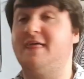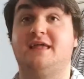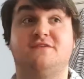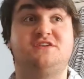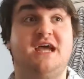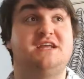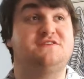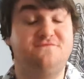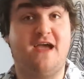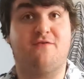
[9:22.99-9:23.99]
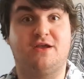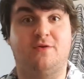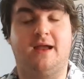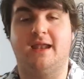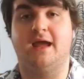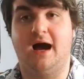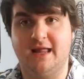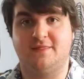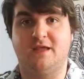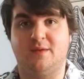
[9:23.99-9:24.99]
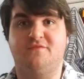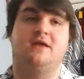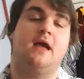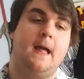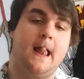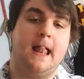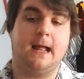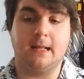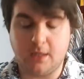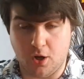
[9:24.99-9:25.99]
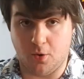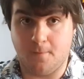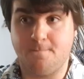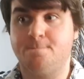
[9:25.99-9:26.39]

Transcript: things have changed very quickly. I think my feet, and go.